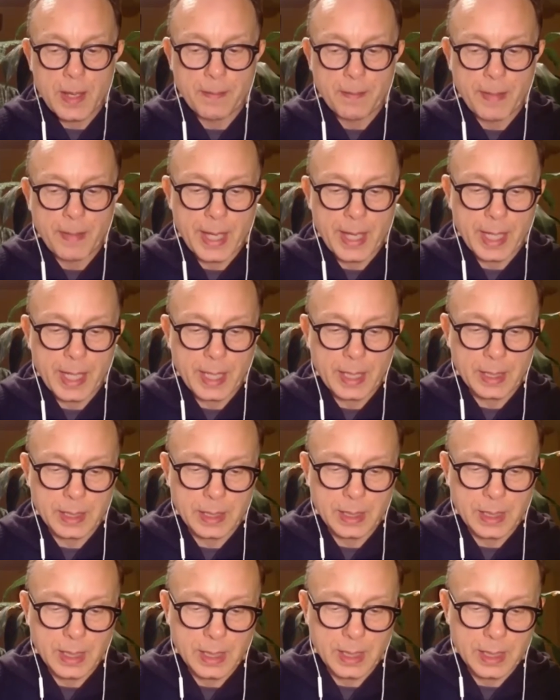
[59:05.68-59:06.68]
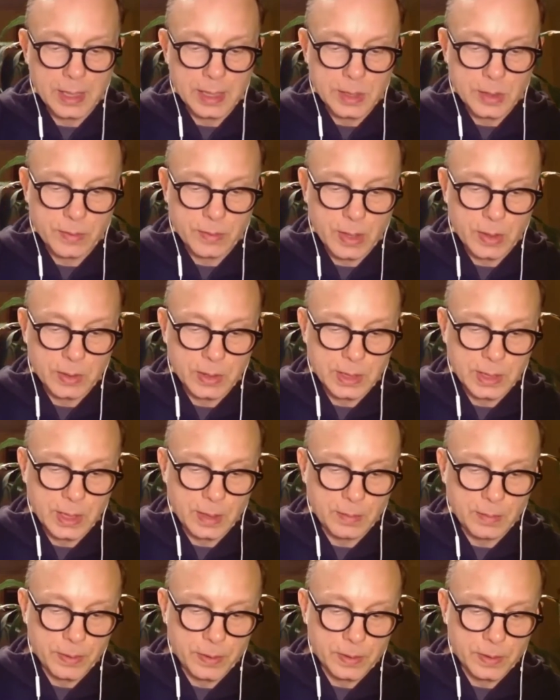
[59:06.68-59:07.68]
back, thighs, around the
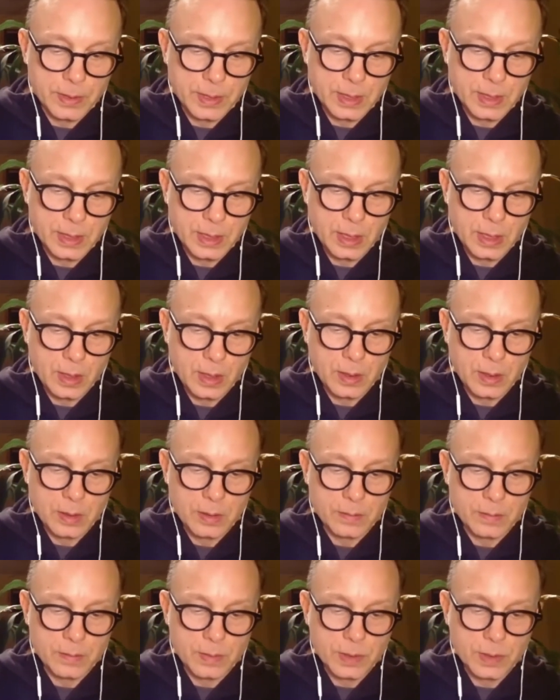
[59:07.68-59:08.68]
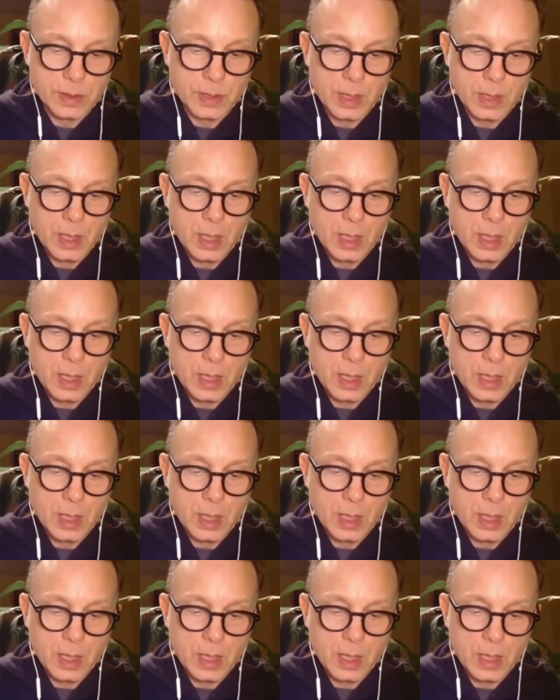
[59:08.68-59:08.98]
temples and the arms.